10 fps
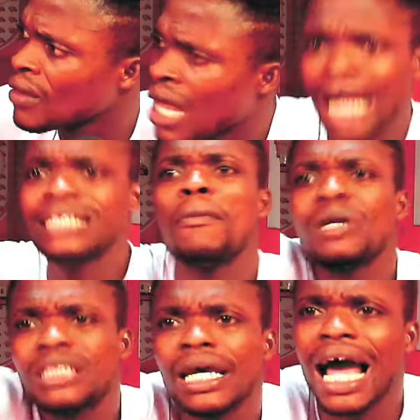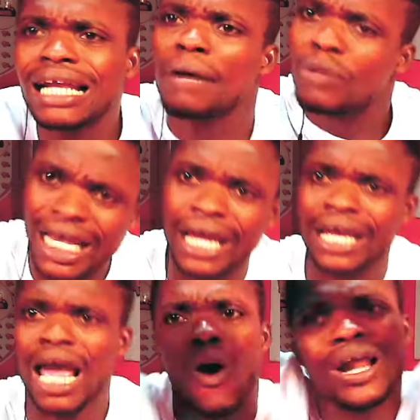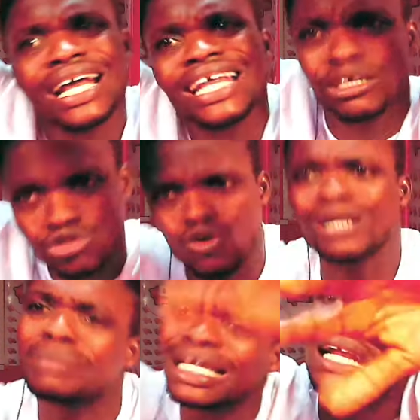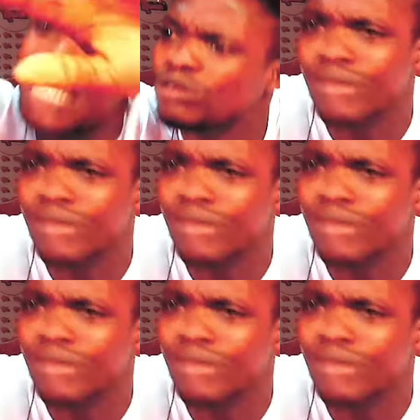Et na mo say. Ena mo say. I want it yes. Ena mo say na yen